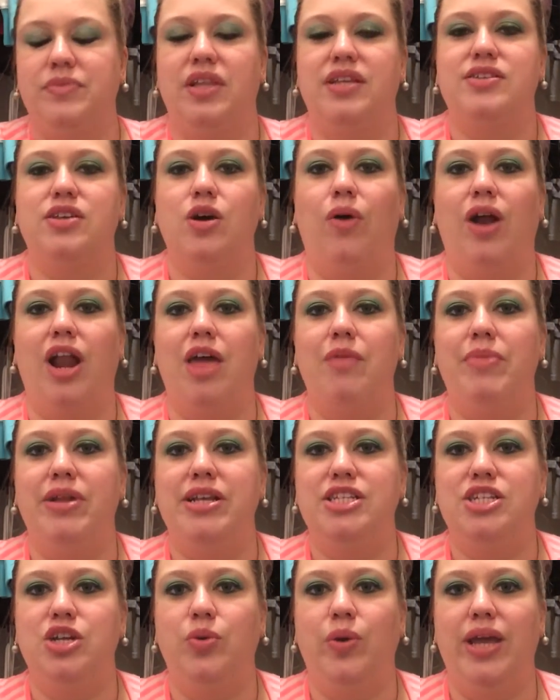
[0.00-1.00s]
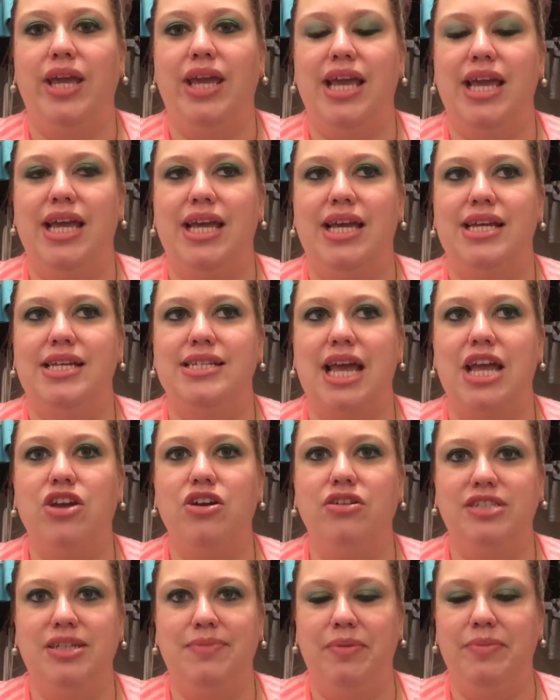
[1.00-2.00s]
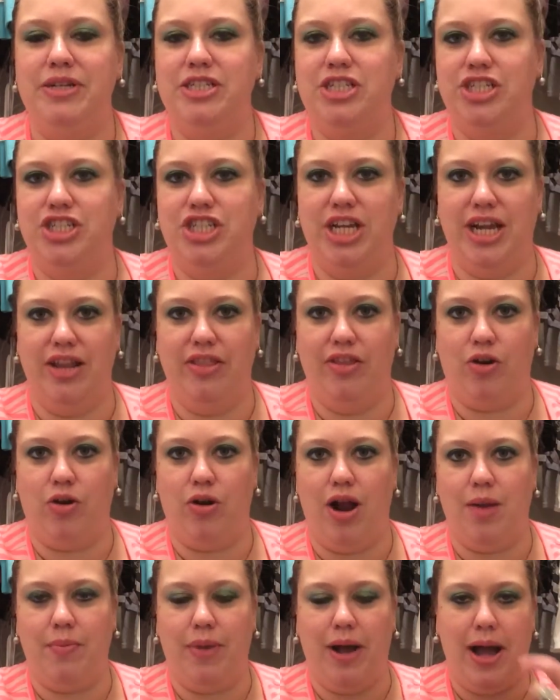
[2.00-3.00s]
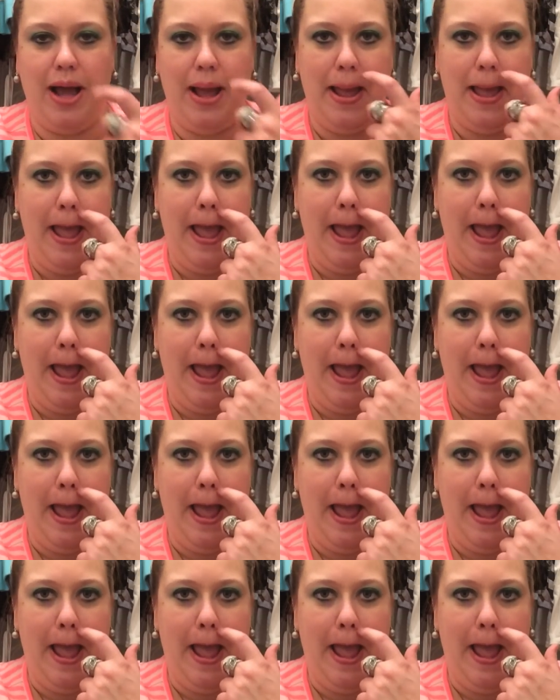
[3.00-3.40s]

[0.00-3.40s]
So what I've been doing is I cooked up a bunch of chicken in the crock pot,